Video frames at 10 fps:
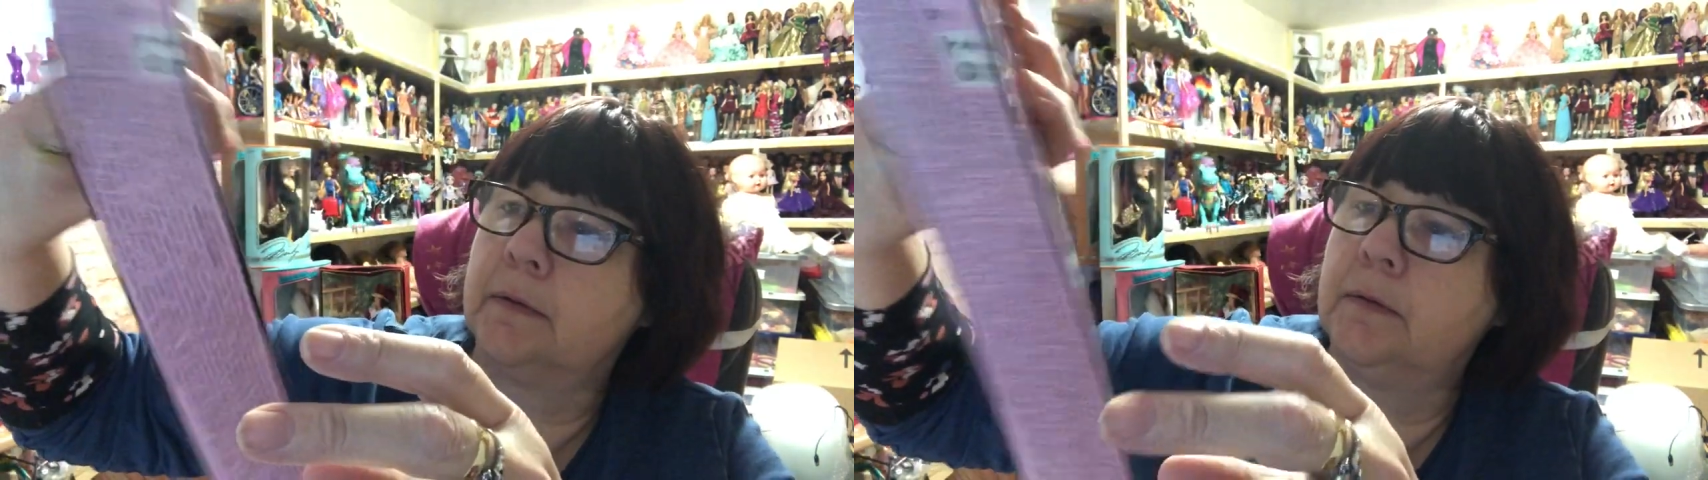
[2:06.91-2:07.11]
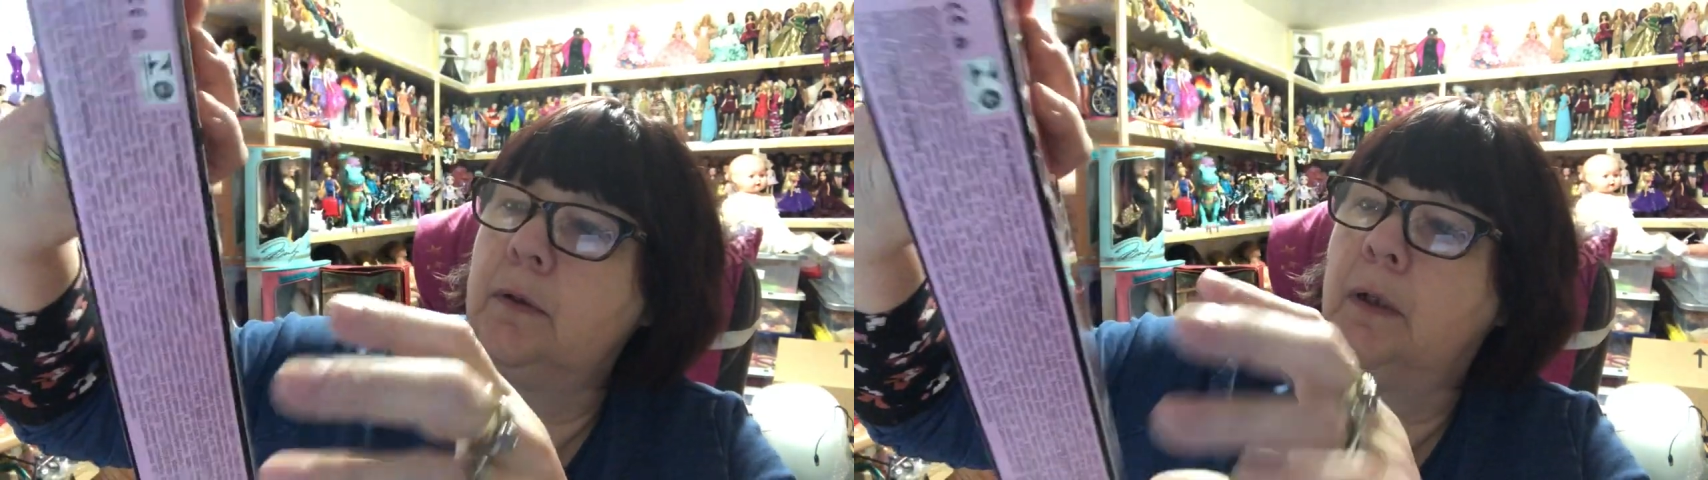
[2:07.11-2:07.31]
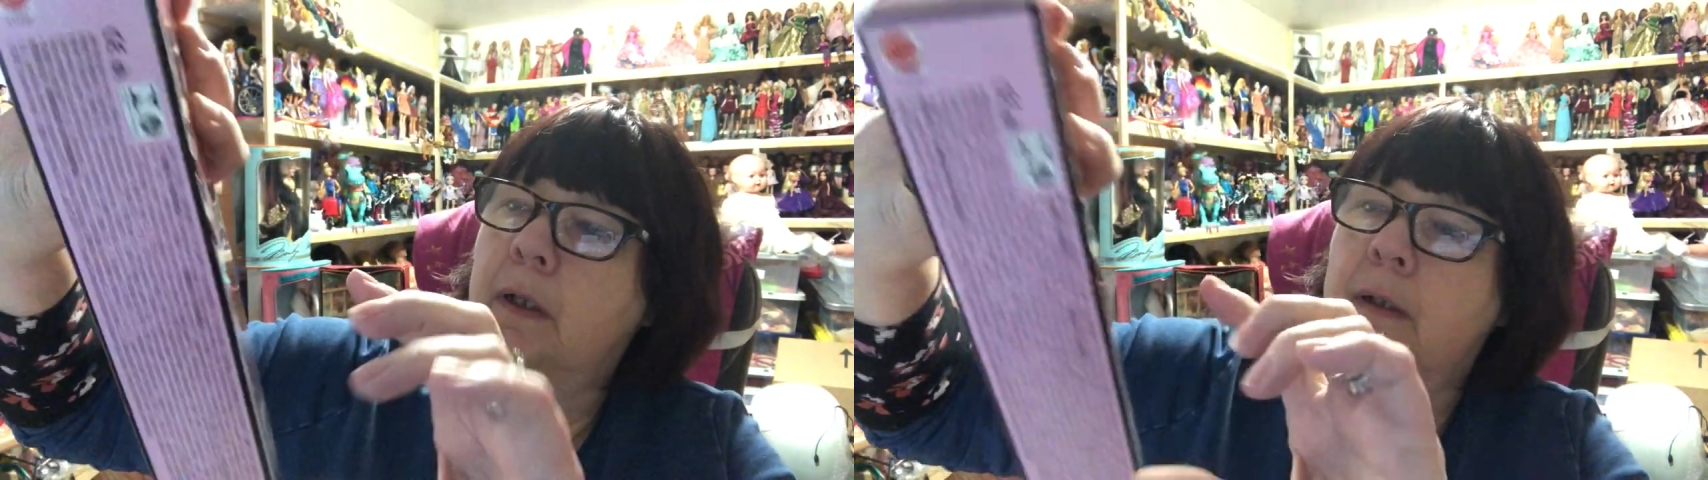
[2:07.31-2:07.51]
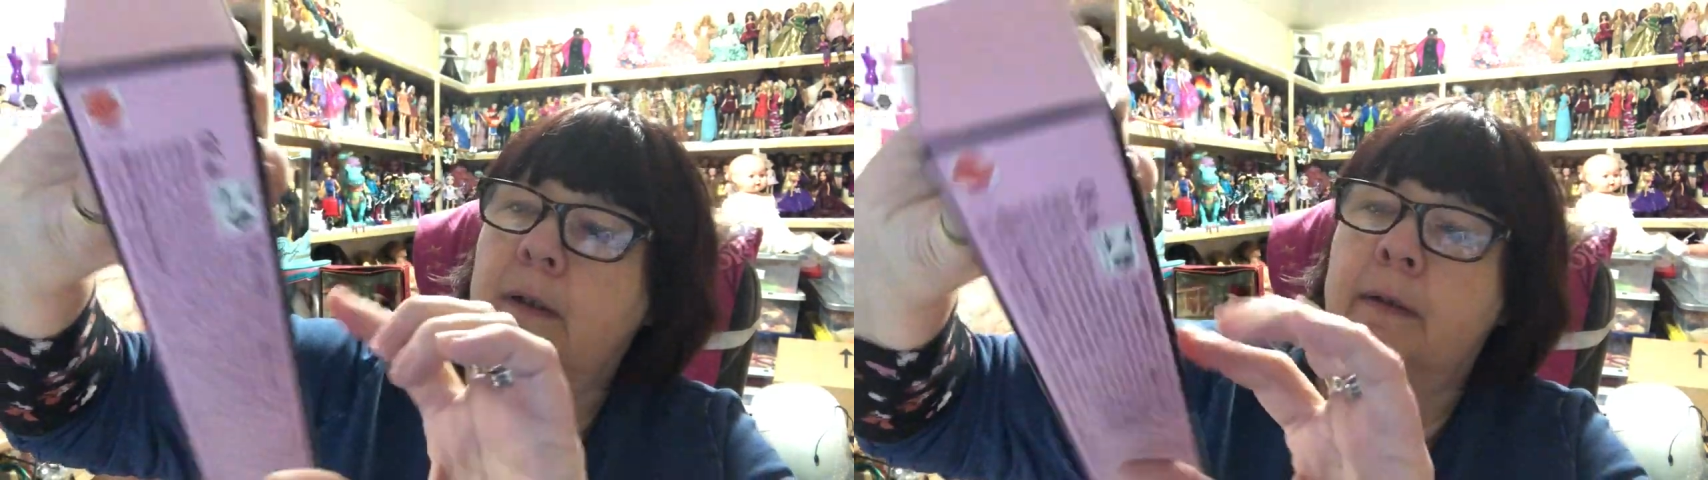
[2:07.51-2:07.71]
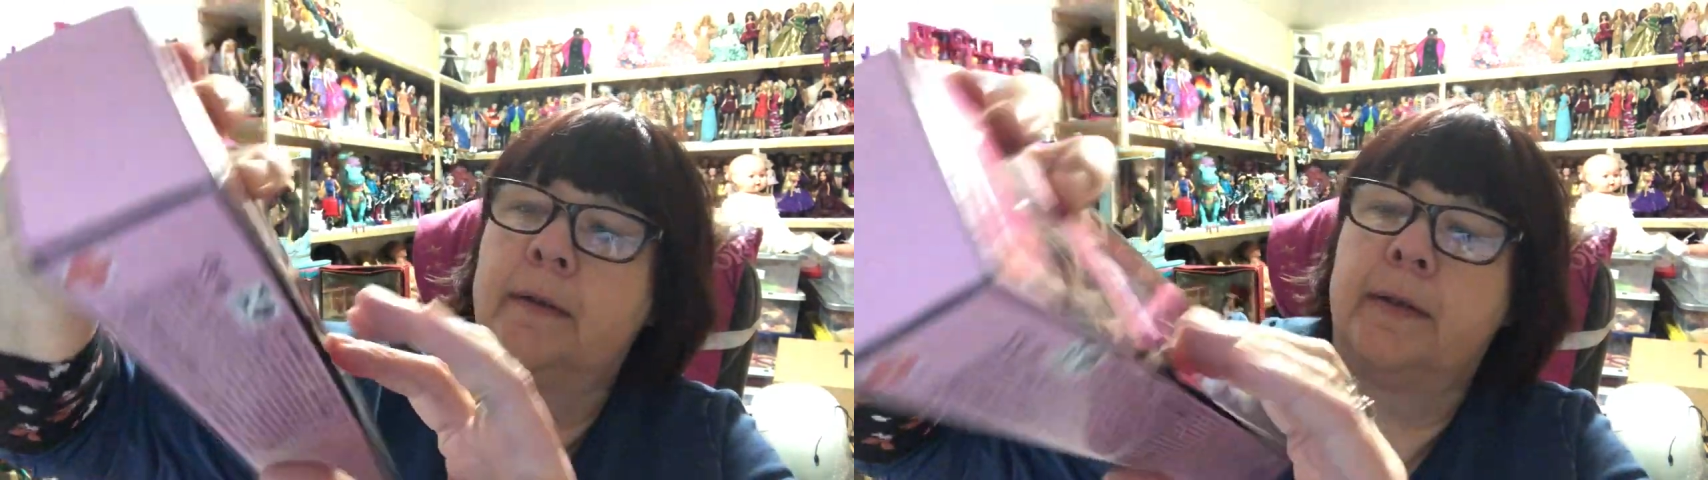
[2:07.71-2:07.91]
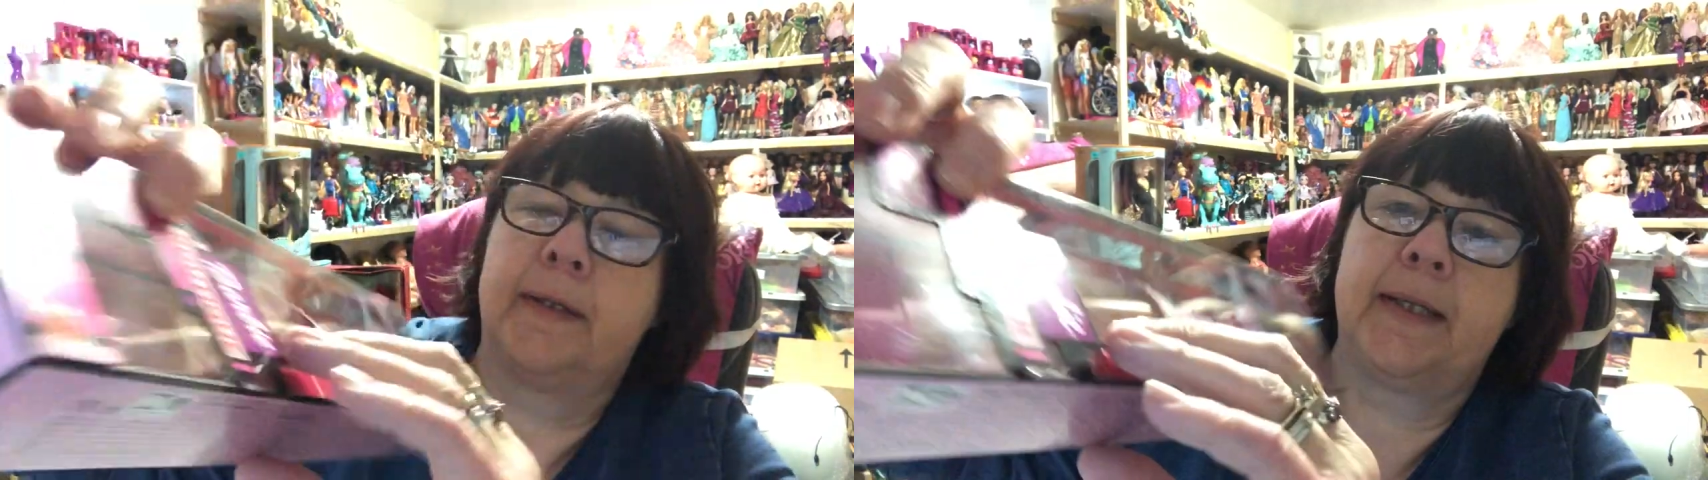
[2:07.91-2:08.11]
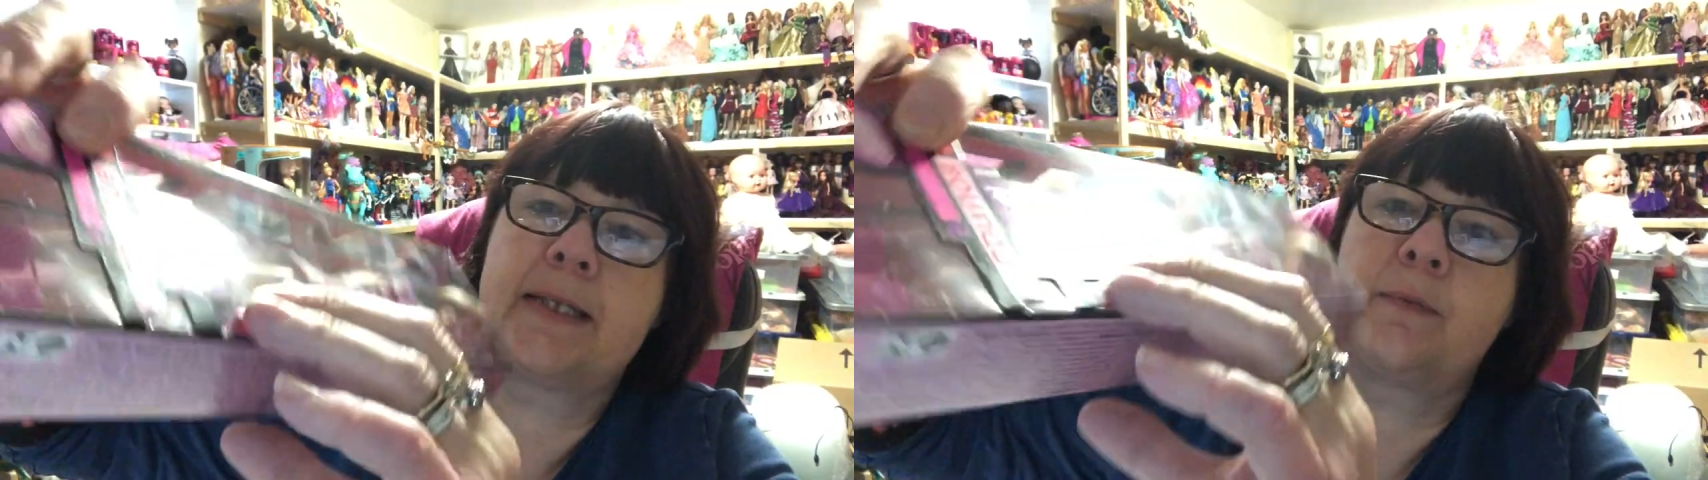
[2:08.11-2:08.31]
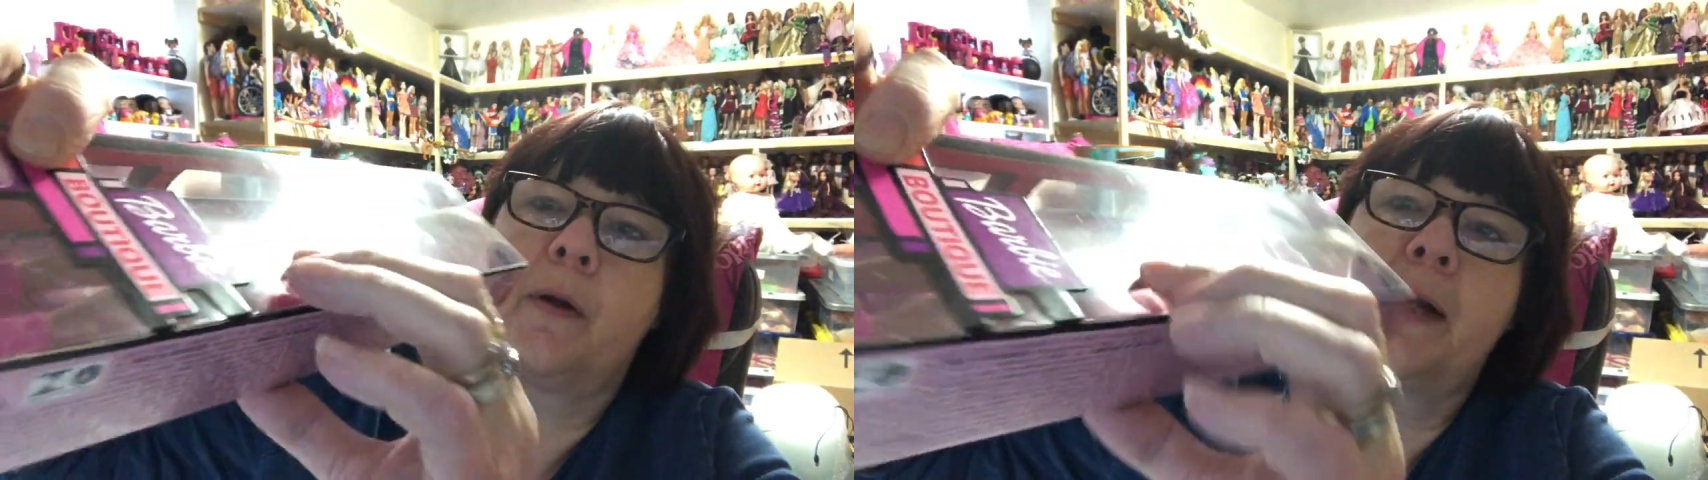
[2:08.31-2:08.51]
Ooh, this one